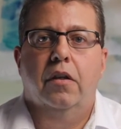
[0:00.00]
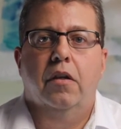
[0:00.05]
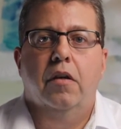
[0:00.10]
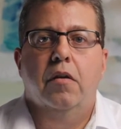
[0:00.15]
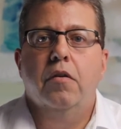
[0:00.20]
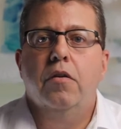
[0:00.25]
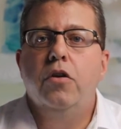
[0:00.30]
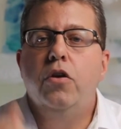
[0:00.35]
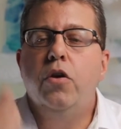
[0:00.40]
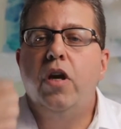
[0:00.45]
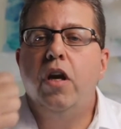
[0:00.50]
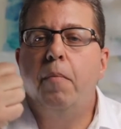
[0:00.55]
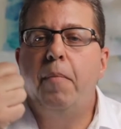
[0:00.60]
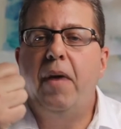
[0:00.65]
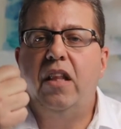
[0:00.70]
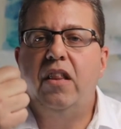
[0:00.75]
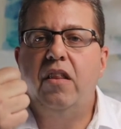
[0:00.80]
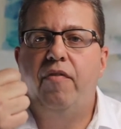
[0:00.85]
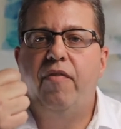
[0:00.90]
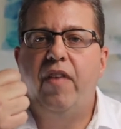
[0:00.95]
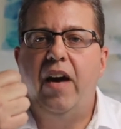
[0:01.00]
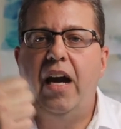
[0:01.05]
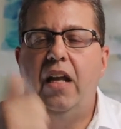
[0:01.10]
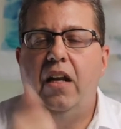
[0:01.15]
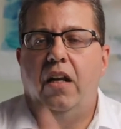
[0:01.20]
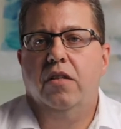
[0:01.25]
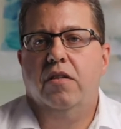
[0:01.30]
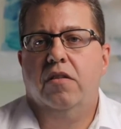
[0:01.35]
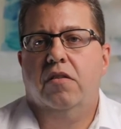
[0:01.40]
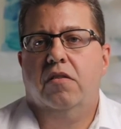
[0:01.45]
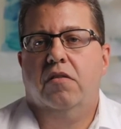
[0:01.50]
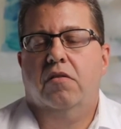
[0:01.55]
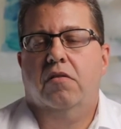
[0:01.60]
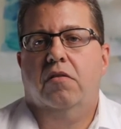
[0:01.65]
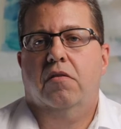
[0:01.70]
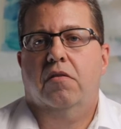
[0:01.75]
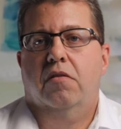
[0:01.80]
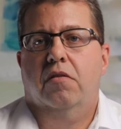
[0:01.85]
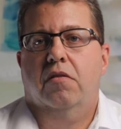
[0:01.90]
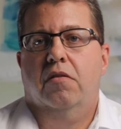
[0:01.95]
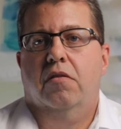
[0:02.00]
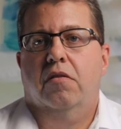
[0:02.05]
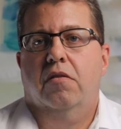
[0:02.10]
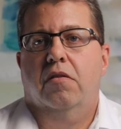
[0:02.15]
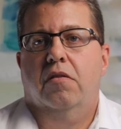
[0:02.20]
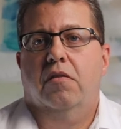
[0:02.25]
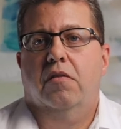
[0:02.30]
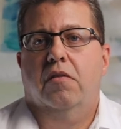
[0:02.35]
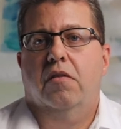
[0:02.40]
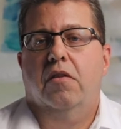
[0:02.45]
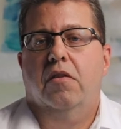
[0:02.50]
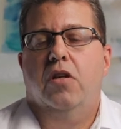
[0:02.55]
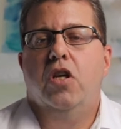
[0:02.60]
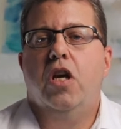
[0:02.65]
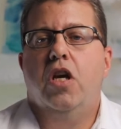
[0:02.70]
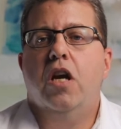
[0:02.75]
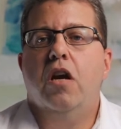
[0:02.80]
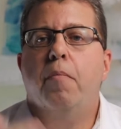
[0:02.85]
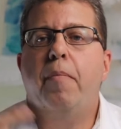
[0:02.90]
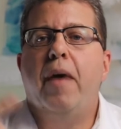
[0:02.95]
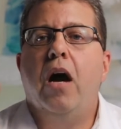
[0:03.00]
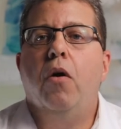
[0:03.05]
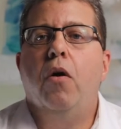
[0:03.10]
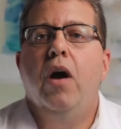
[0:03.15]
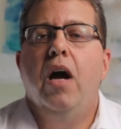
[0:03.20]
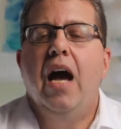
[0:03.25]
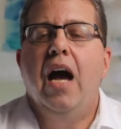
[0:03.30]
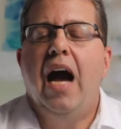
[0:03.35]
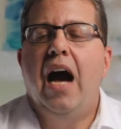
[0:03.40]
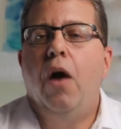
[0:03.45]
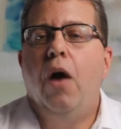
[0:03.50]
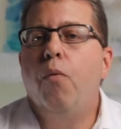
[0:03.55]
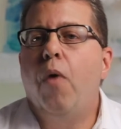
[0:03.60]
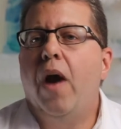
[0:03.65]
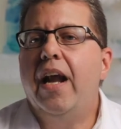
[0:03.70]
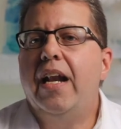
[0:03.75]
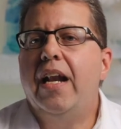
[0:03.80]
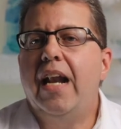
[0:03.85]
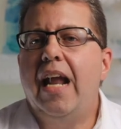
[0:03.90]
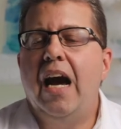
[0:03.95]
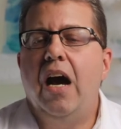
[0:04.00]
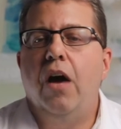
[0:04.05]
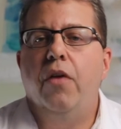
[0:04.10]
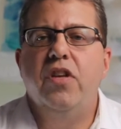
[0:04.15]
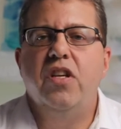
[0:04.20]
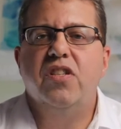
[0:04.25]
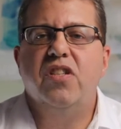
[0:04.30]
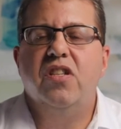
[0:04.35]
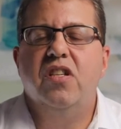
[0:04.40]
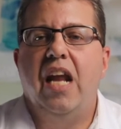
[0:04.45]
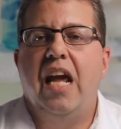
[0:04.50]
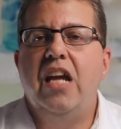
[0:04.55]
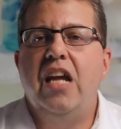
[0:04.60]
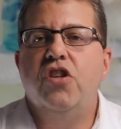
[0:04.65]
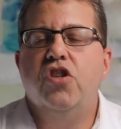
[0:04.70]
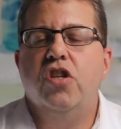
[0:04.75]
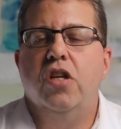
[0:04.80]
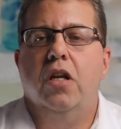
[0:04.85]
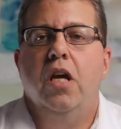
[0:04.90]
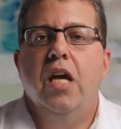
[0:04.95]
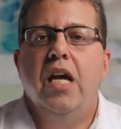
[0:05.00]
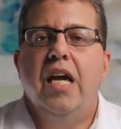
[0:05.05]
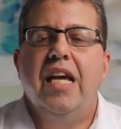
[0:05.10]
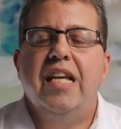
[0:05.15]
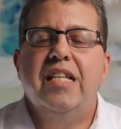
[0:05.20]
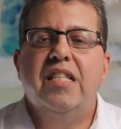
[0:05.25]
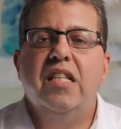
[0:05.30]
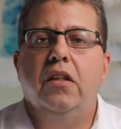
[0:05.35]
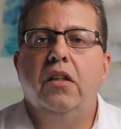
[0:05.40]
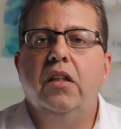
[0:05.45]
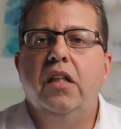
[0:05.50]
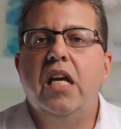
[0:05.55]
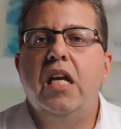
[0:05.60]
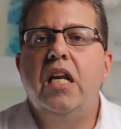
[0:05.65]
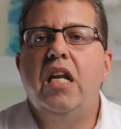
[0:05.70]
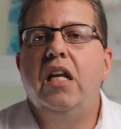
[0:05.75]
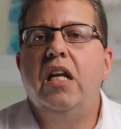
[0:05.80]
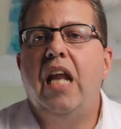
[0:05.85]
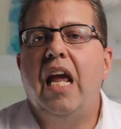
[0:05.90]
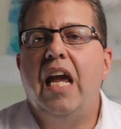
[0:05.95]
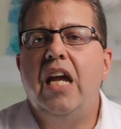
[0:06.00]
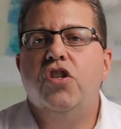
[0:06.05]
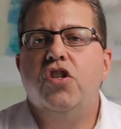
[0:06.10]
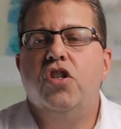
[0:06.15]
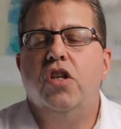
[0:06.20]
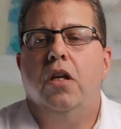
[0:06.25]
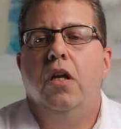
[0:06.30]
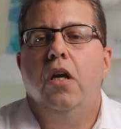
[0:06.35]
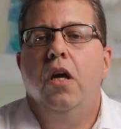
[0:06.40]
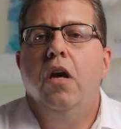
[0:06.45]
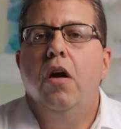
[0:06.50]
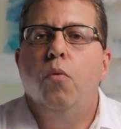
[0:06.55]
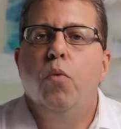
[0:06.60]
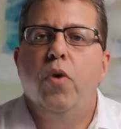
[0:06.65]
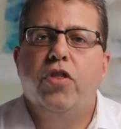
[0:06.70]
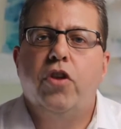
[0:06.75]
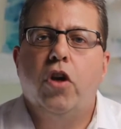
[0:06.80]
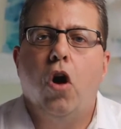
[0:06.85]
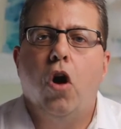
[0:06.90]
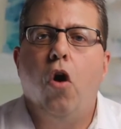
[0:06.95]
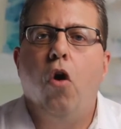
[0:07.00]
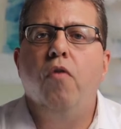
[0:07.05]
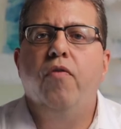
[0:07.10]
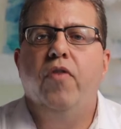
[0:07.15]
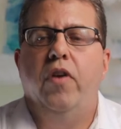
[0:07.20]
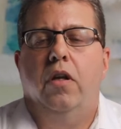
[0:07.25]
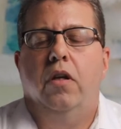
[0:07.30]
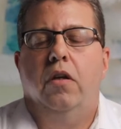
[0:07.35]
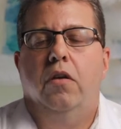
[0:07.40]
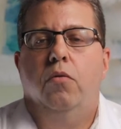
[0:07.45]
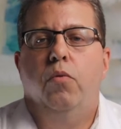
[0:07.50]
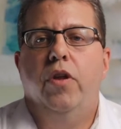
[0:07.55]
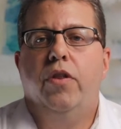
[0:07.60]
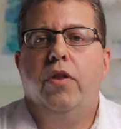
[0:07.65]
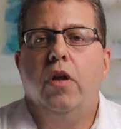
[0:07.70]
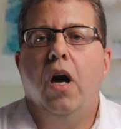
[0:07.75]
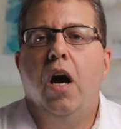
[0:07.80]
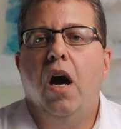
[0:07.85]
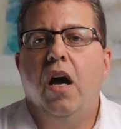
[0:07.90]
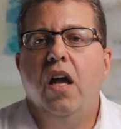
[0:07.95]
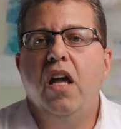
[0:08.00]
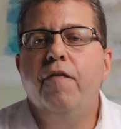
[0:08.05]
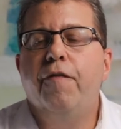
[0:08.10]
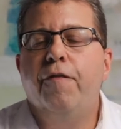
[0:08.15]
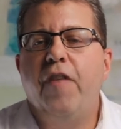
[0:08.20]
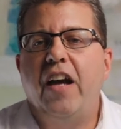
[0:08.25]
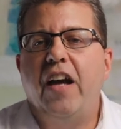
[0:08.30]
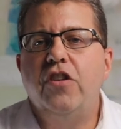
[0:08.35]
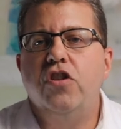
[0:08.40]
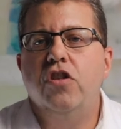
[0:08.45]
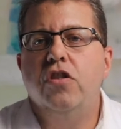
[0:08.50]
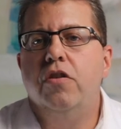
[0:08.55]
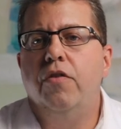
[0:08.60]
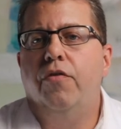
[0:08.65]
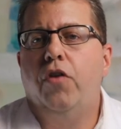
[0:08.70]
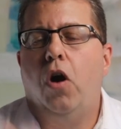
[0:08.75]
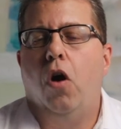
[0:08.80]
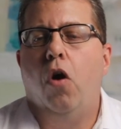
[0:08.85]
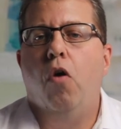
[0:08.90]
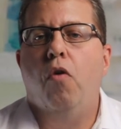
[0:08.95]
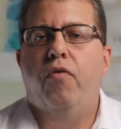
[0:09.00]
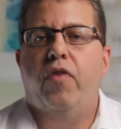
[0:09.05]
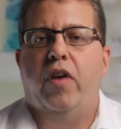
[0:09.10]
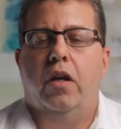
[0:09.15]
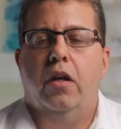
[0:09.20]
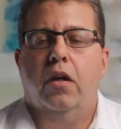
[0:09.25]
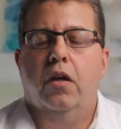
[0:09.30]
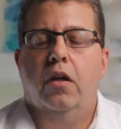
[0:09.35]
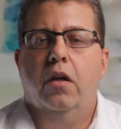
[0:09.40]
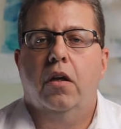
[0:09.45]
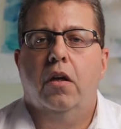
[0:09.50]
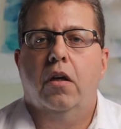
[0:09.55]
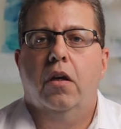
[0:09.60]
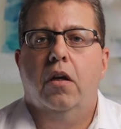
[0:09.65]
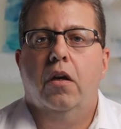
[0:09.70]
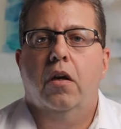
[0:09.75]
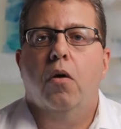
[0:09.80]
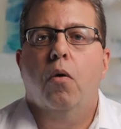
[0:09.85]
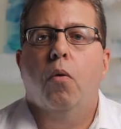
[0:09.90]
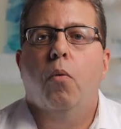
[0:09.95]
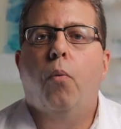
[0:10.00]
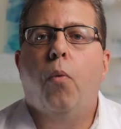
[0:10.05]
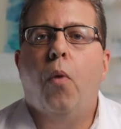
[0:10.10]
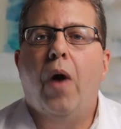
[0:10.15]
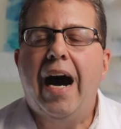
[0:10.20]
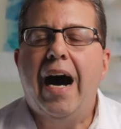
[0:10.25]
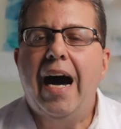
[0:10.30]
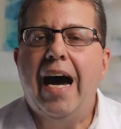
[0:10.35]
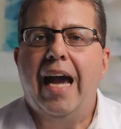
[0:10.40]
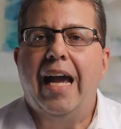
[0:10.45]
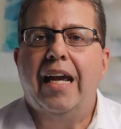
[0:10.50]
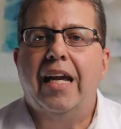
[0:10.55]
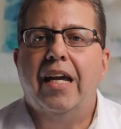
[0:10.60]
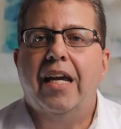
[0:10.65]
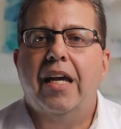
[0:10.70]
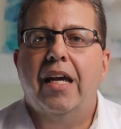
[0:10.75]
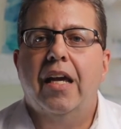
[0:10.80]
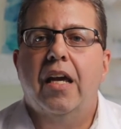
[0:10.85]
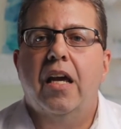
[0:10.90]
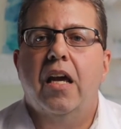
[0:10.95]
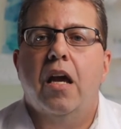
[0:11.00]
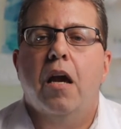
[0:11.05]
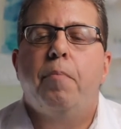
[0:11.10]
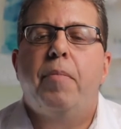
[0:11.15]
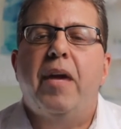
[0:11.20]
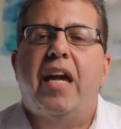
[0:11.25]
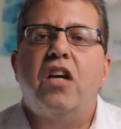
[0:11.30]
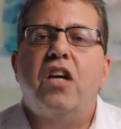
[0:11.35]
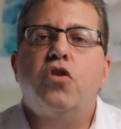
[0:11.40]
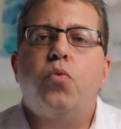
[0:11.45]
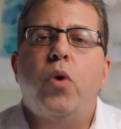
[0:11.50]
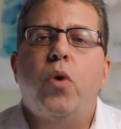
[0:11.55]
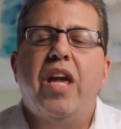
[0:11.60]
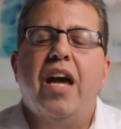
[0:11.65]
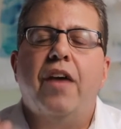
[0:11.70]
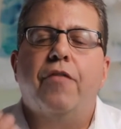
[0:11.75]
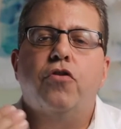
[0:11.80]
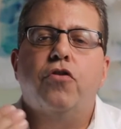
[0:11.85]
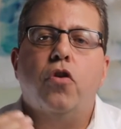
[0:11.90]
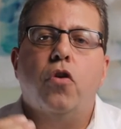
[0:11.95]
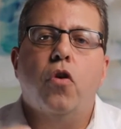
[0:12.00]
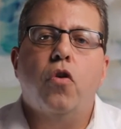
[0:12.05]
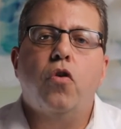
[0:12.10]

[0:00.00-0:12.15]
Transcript: You hear about the violence. You hear about how right now this nation is the leading nation with COVID, with infections of COVID. Why? Because we have turned